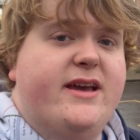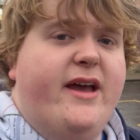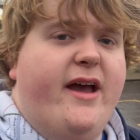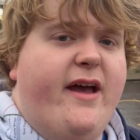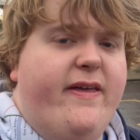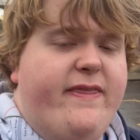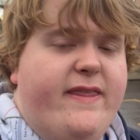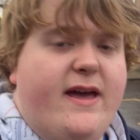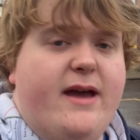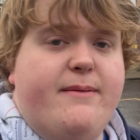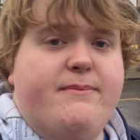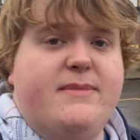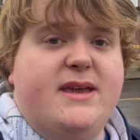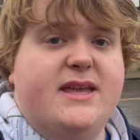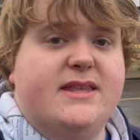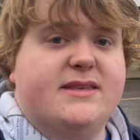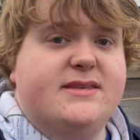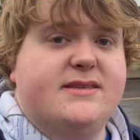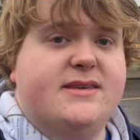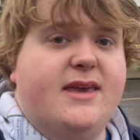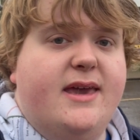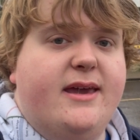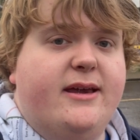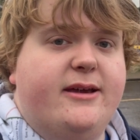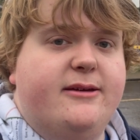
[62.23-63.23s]
and that means
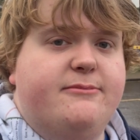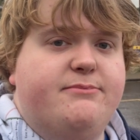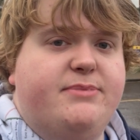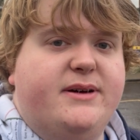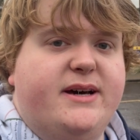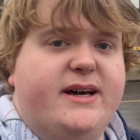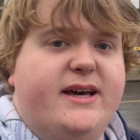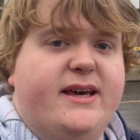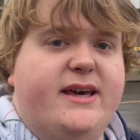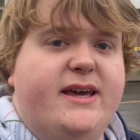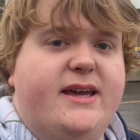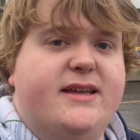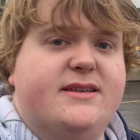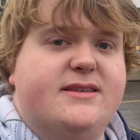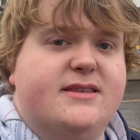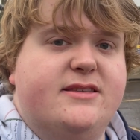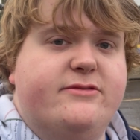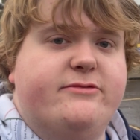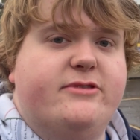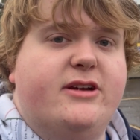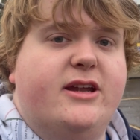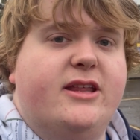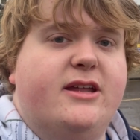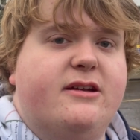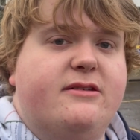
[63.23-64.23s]
saying goodbye to the
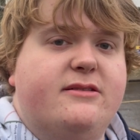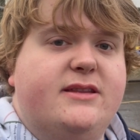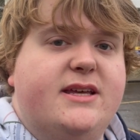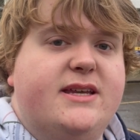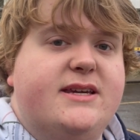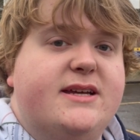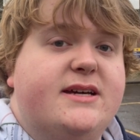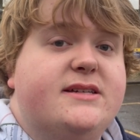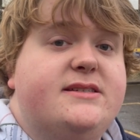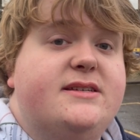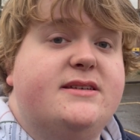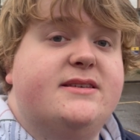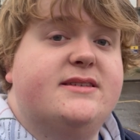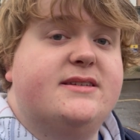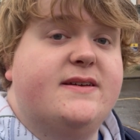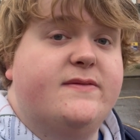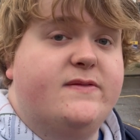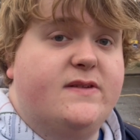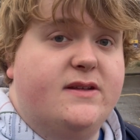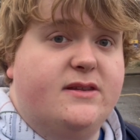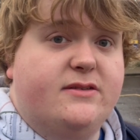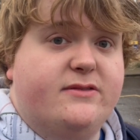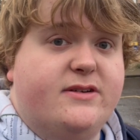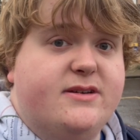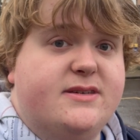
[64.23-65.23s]
one and only
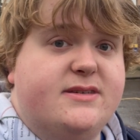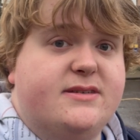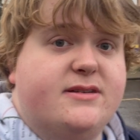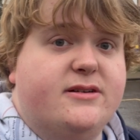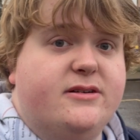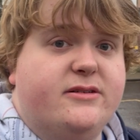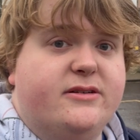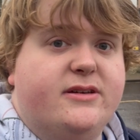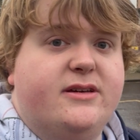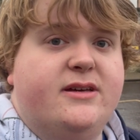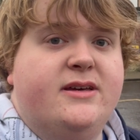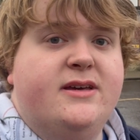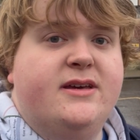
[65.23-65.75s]
1973 stock.